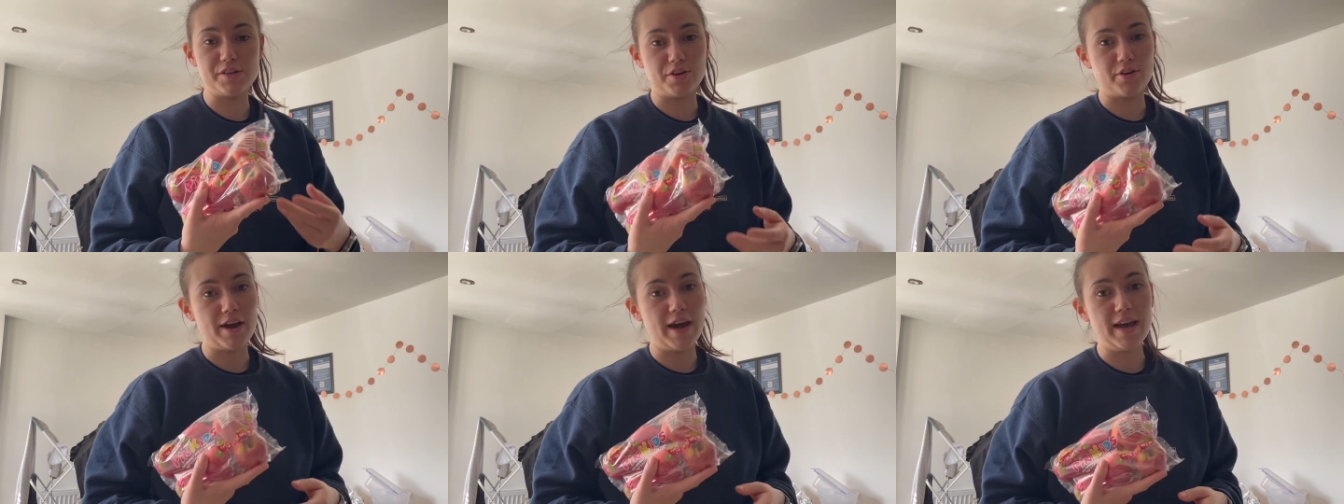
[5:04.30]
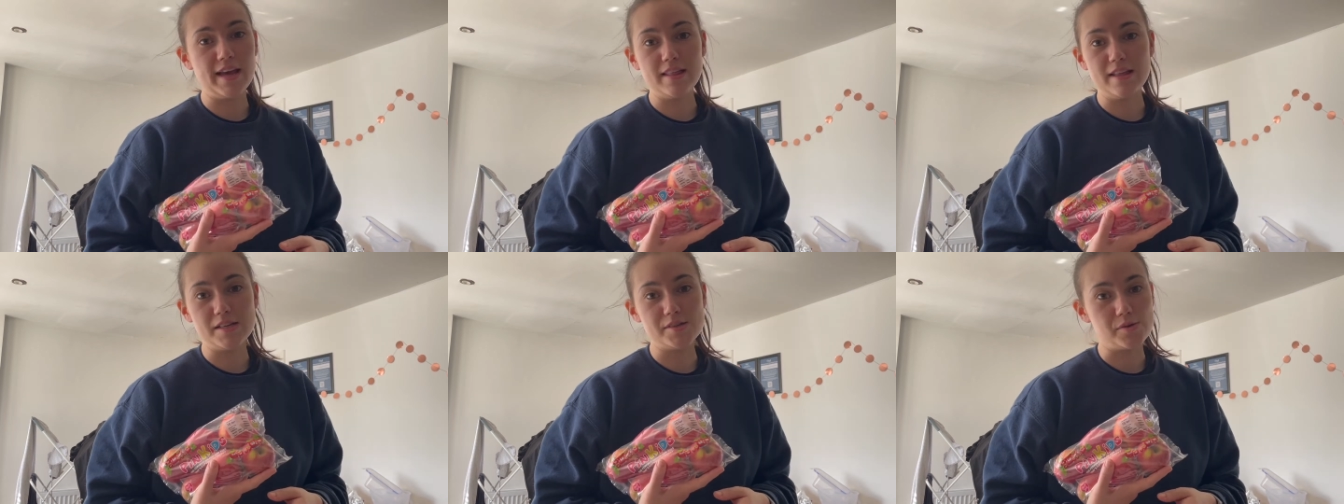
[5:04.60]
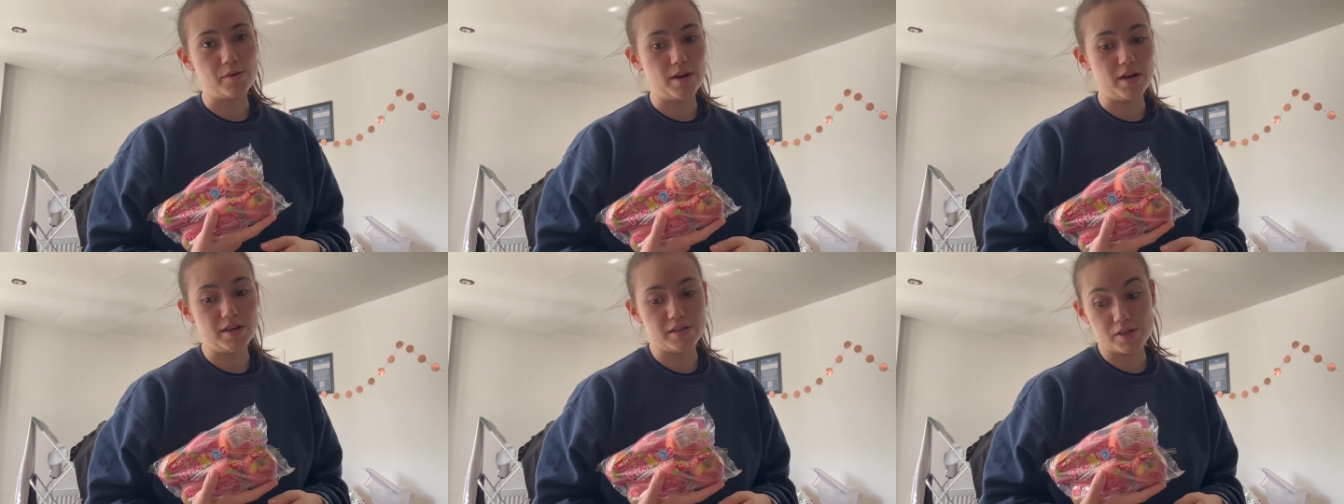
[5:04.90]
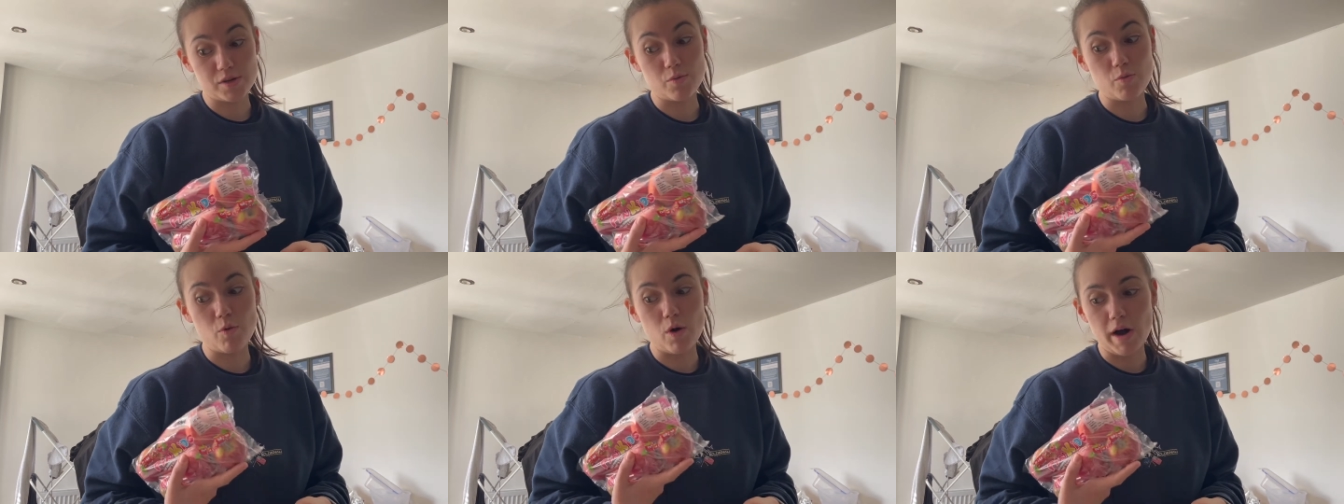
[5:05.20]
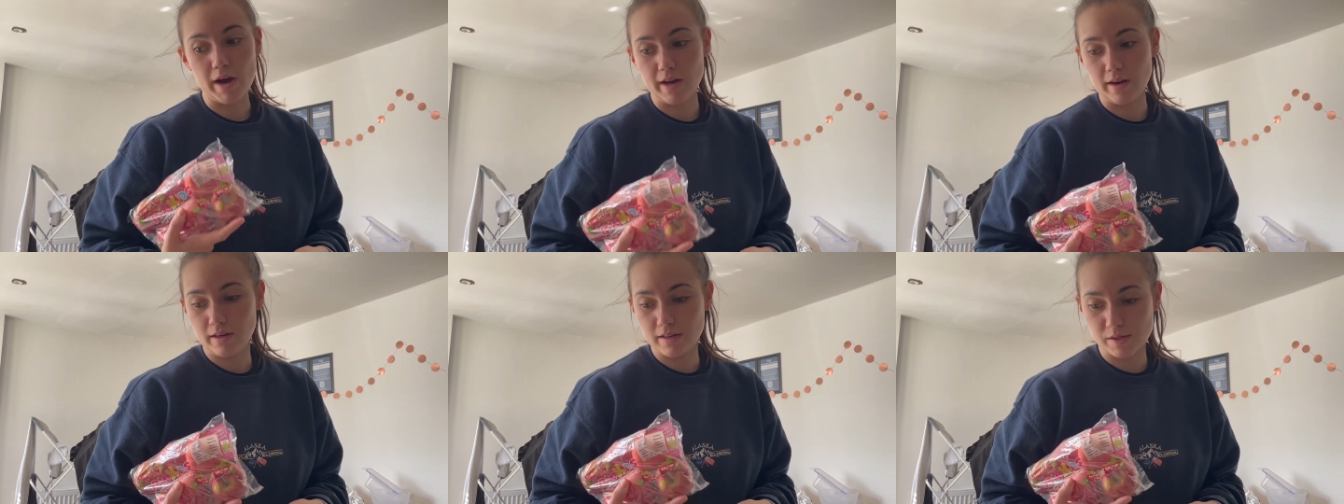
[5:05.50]
great, these will last a
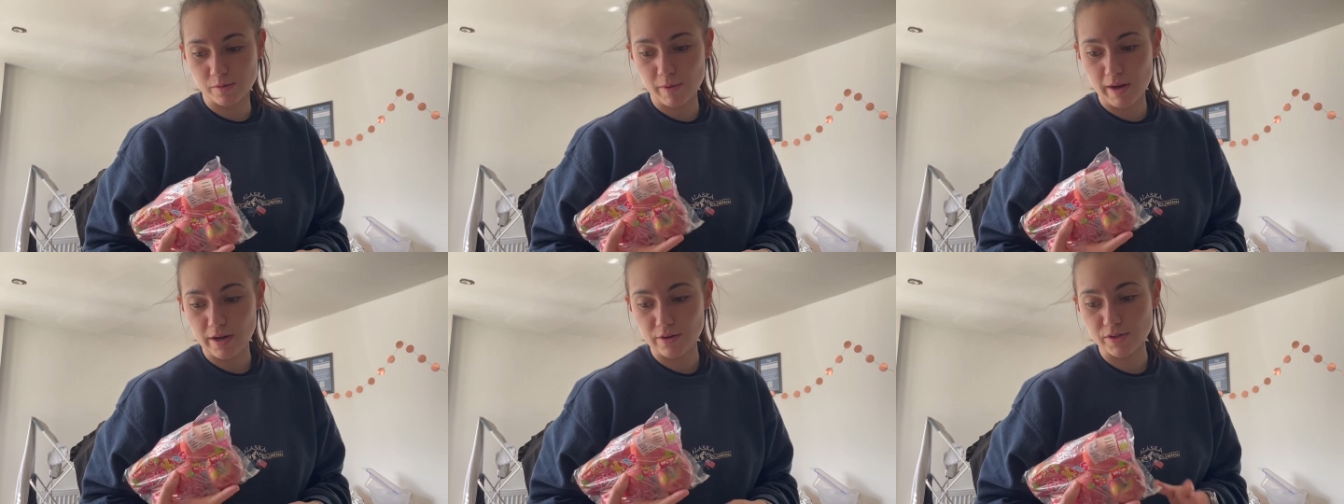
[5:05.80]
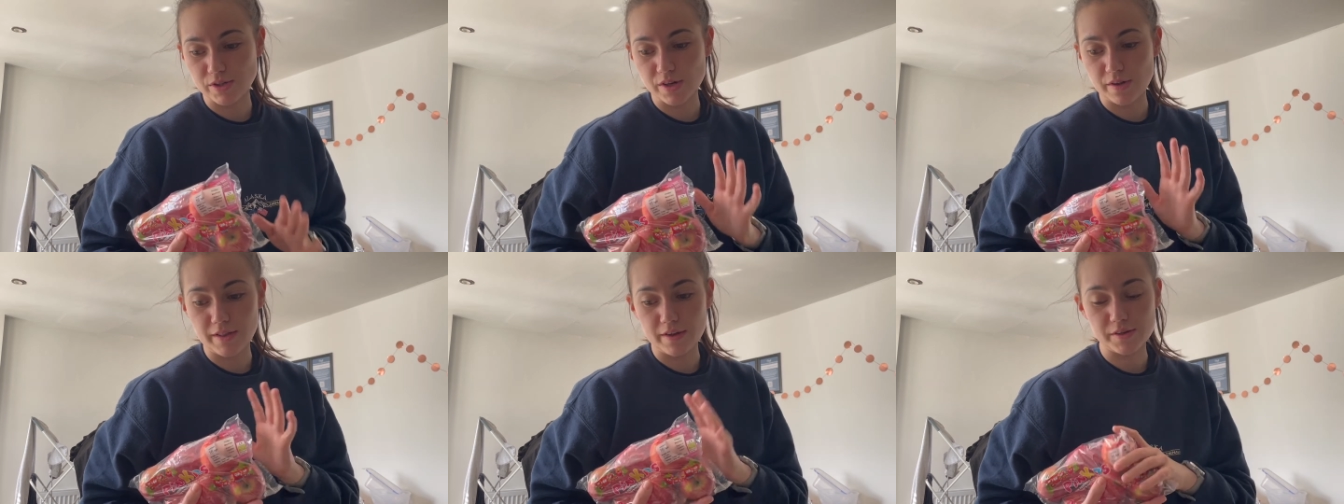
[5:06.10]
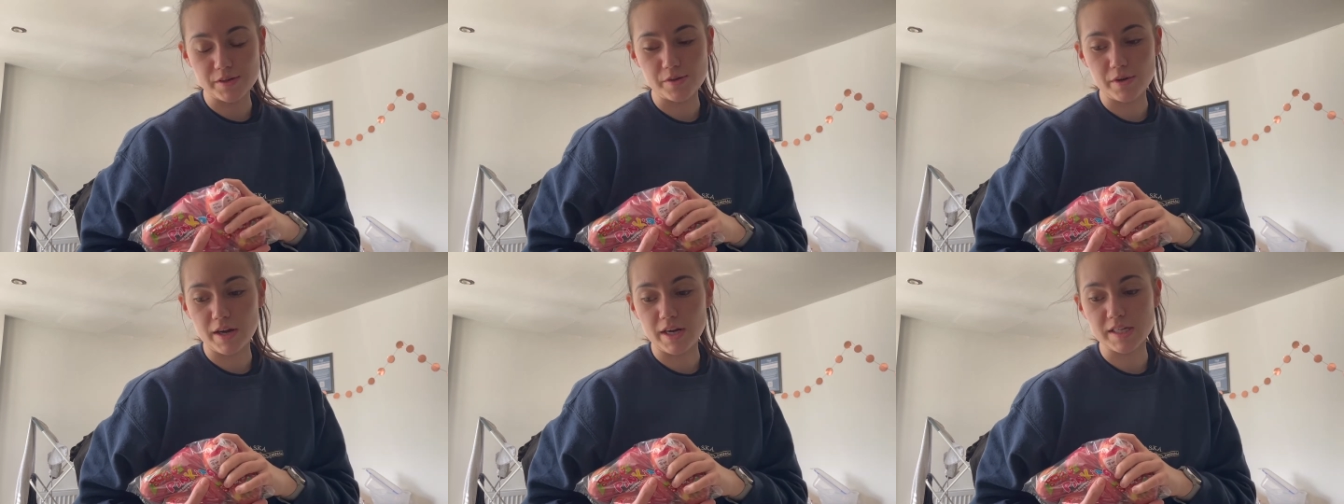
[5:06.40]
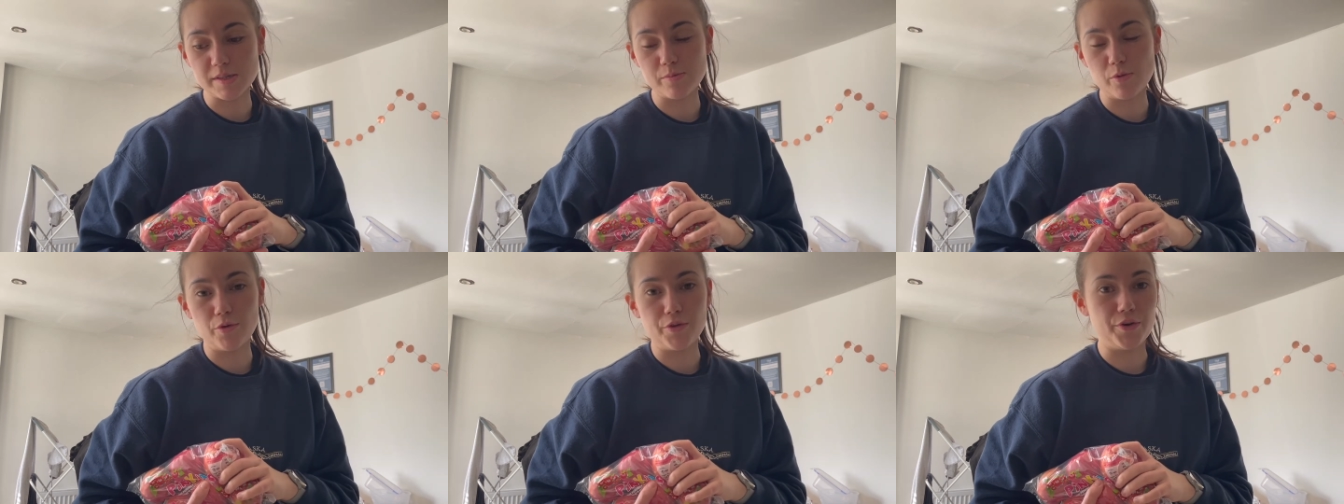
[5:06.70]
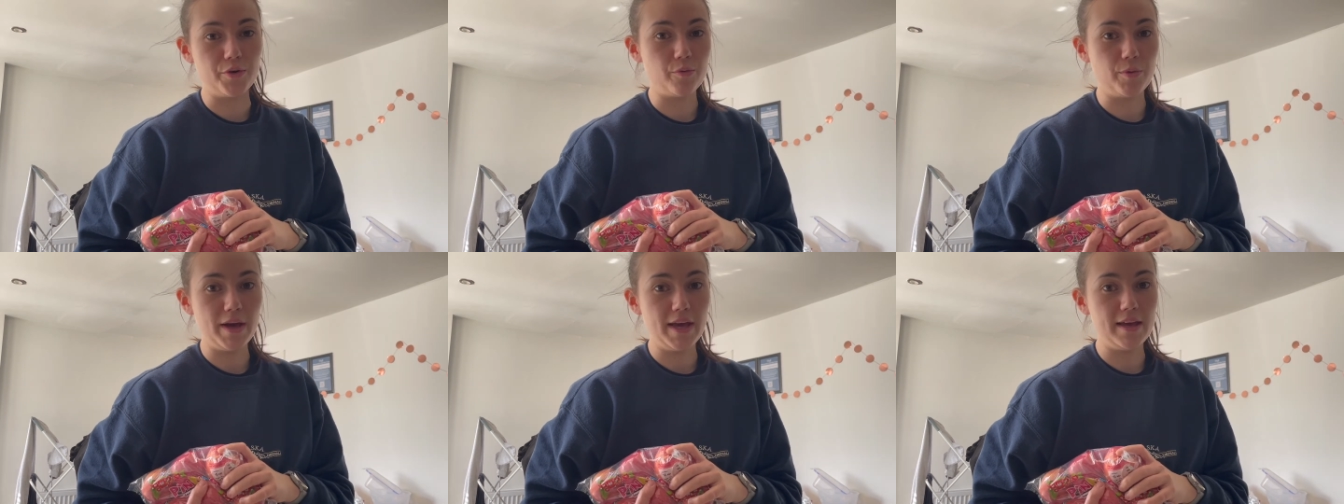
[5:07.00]
while as well, so these will last more
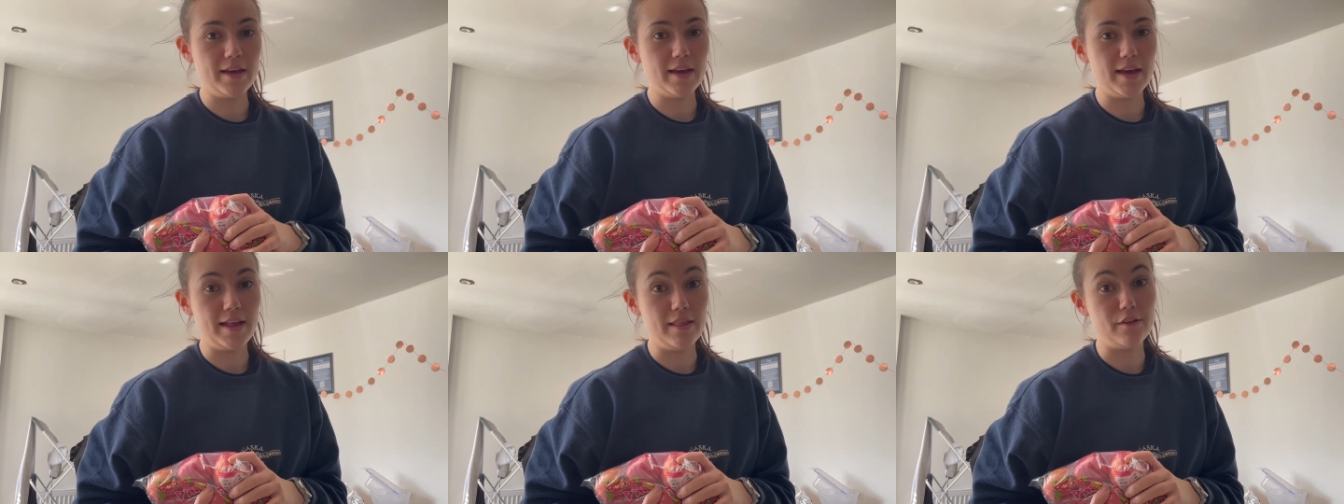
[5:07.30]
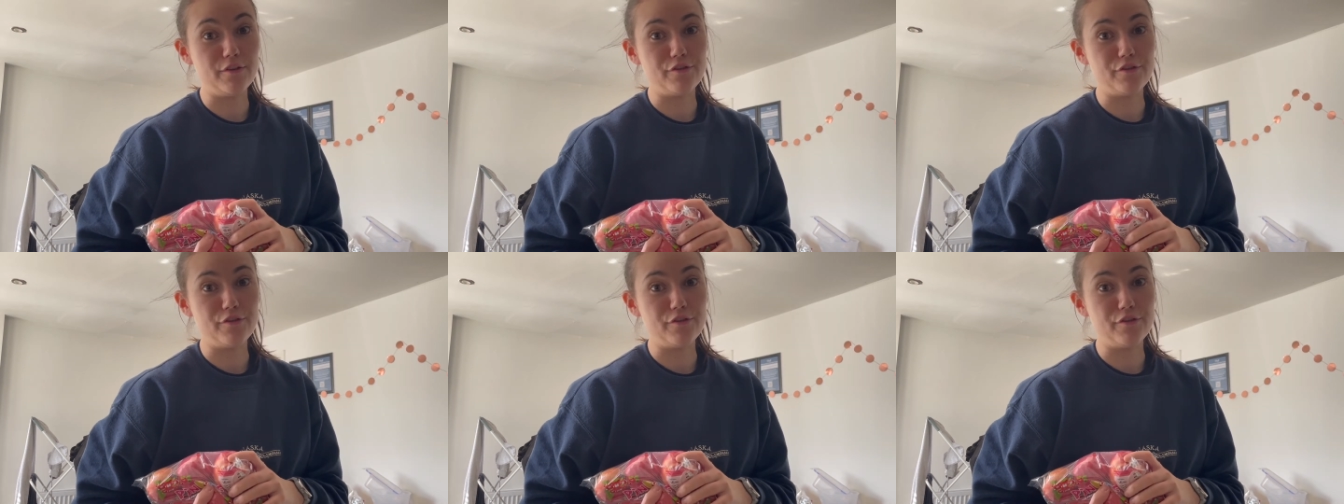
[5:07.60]
than a week in the